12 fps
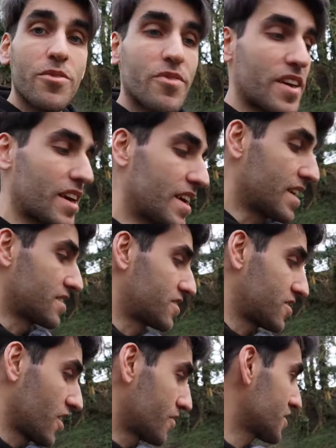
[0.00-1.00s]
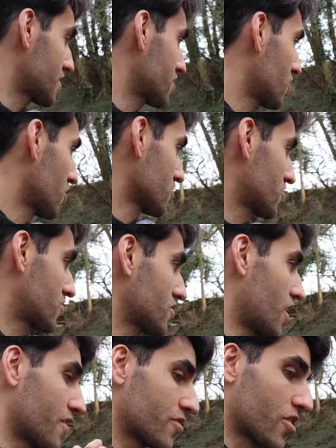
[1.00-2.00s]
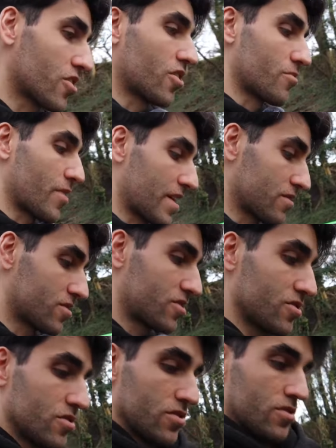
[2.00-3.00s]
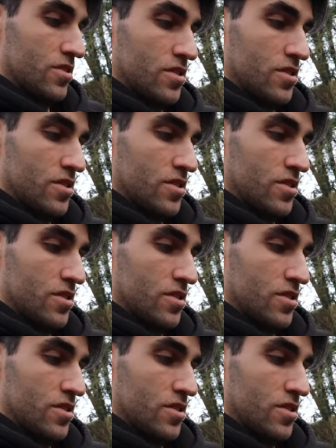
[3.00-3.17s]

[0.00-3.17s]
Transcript: other thing is servicing costs. I've not gotten around to